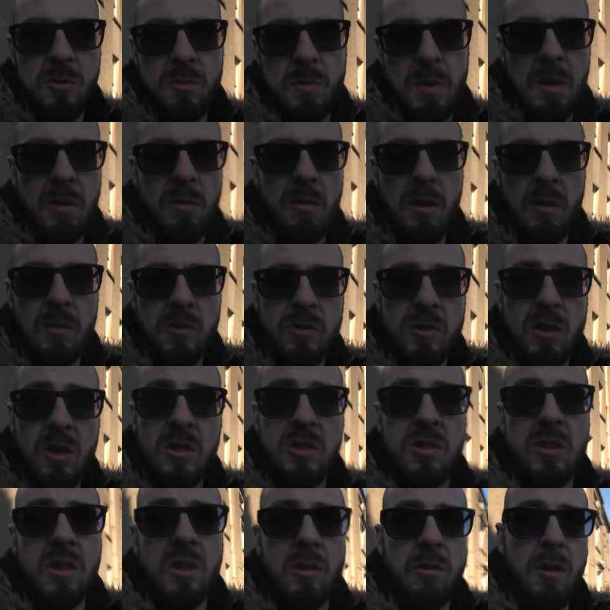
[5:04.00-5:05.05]
just been around
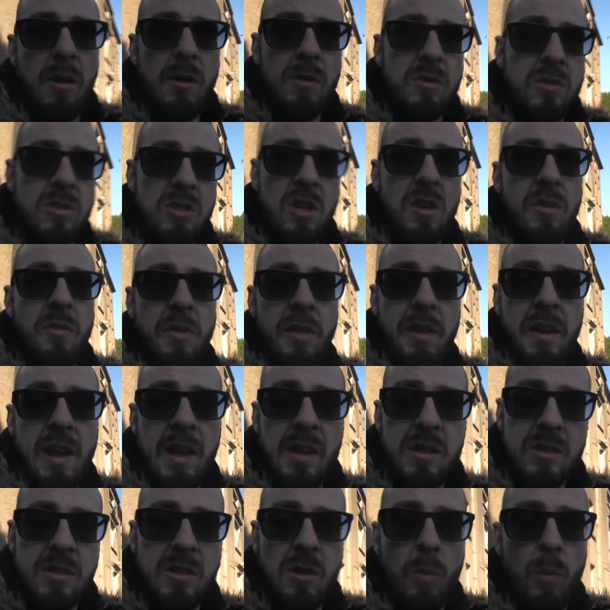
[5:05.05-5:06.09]
searching the grounds for the
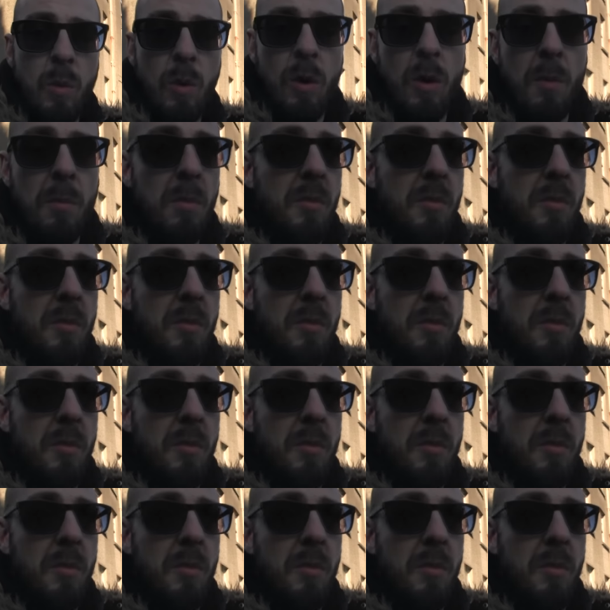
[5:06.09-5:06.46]
nails in the wall,